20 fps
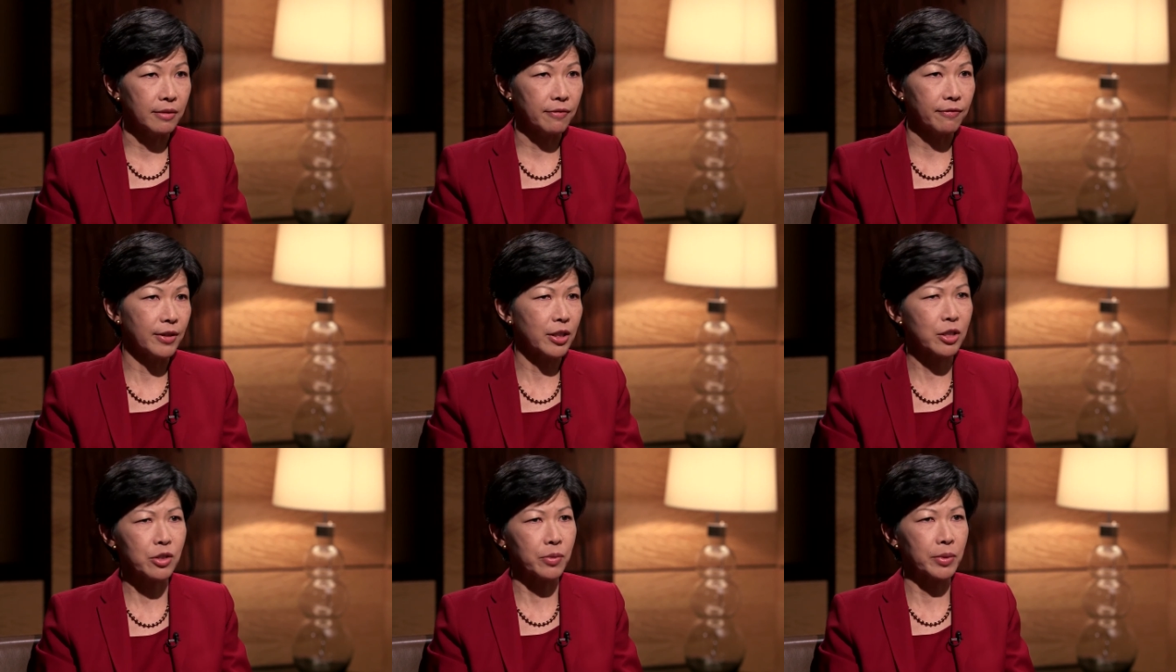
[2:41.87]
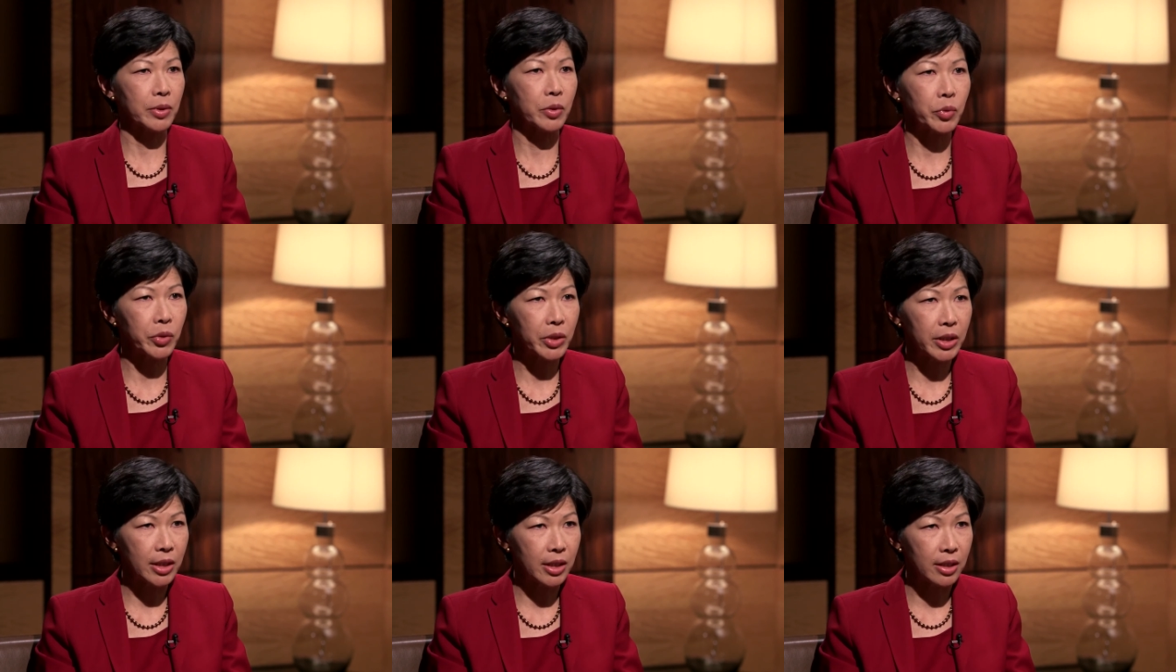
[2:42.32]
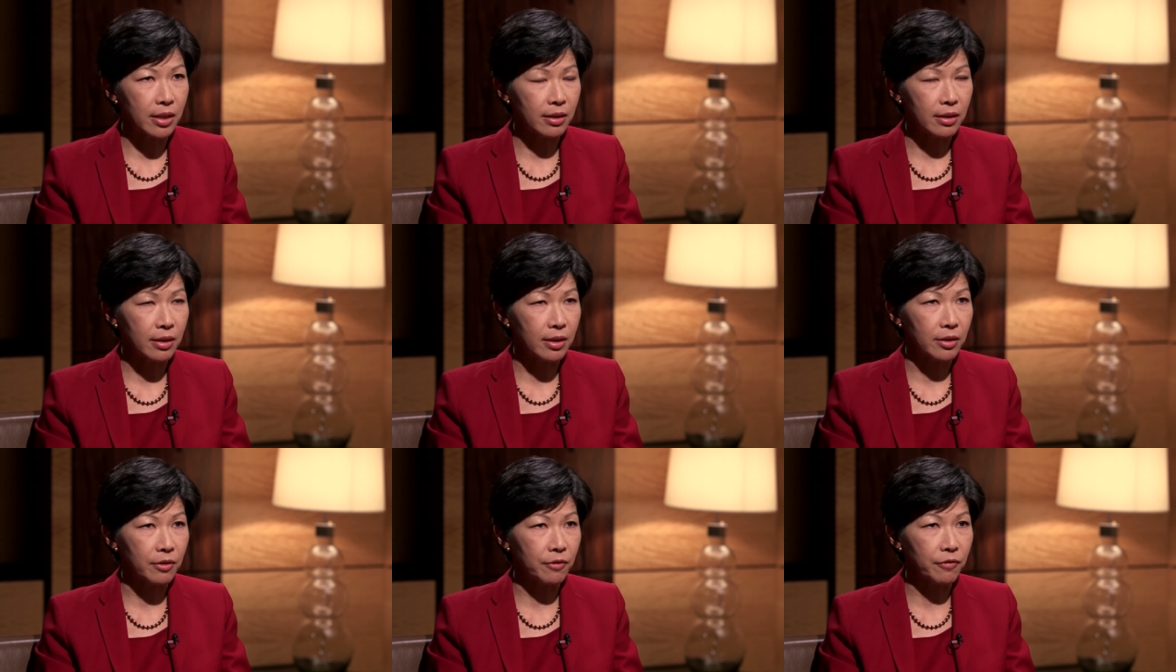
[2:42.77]
the flush
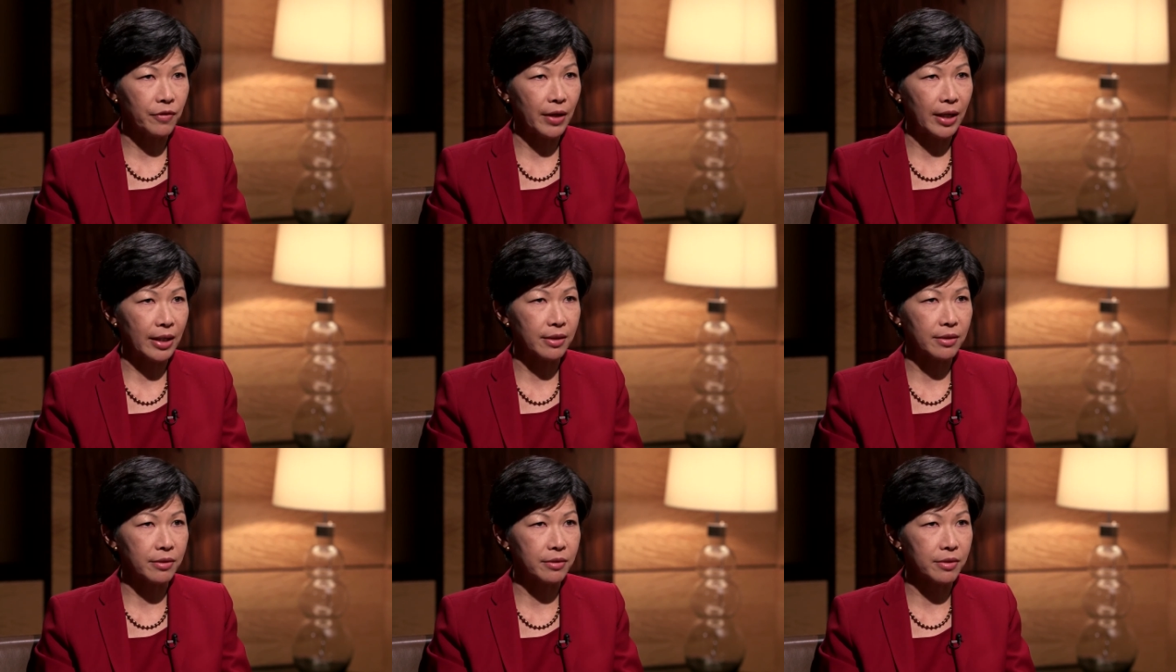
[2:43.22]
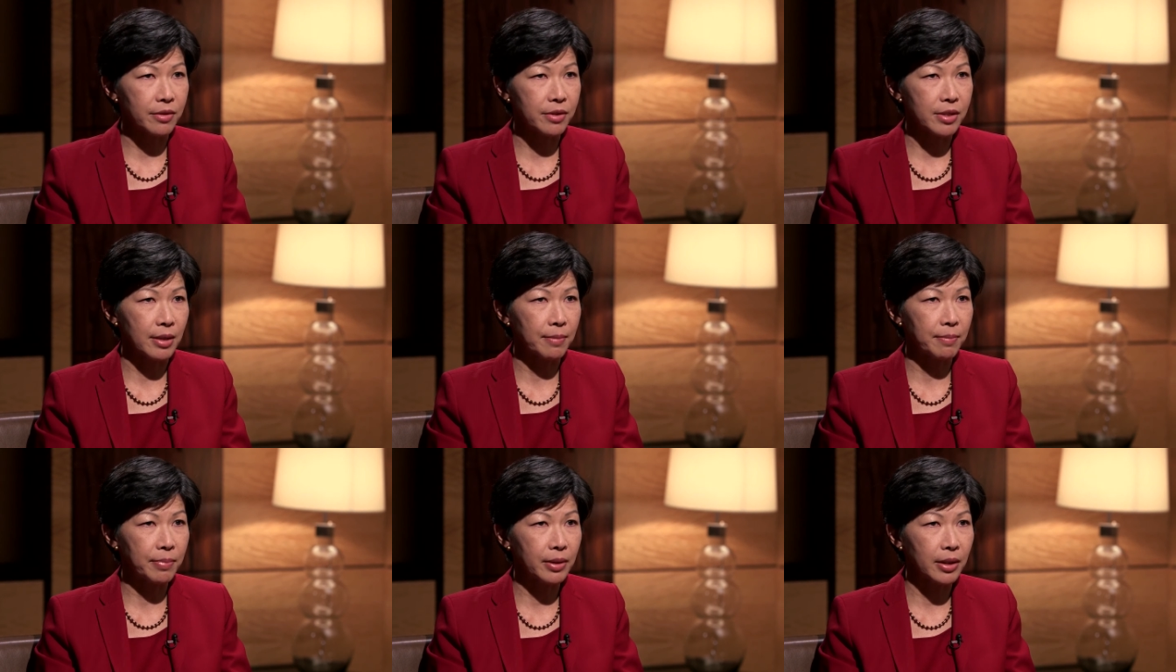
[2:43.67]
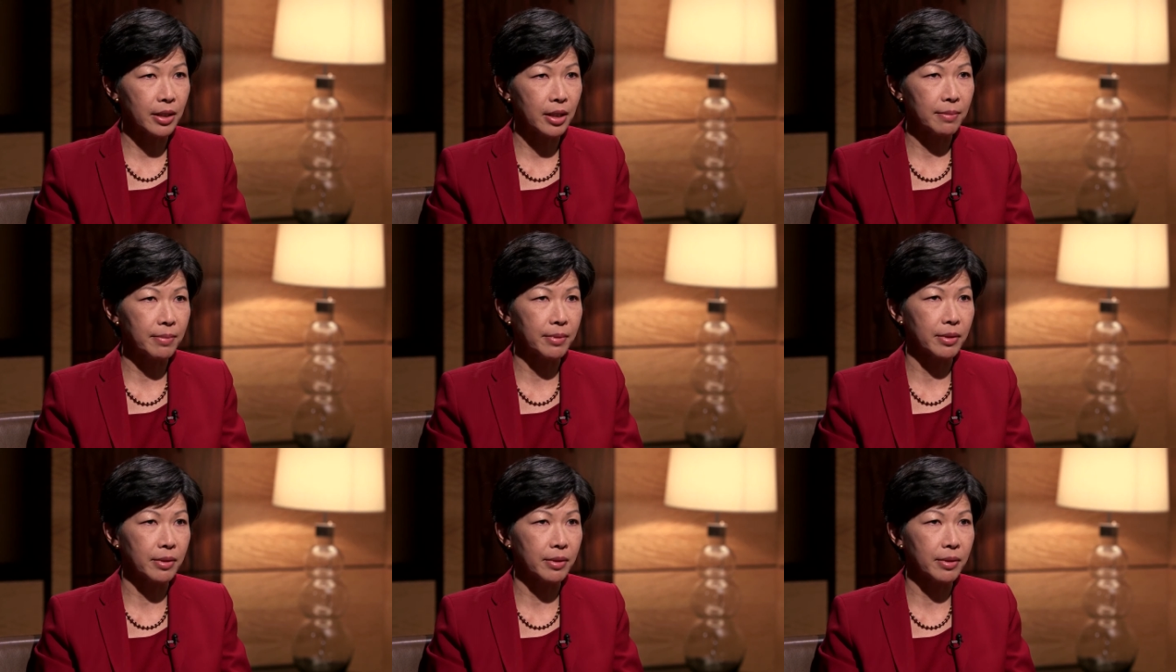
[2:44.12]
liquidity you know, factors at play,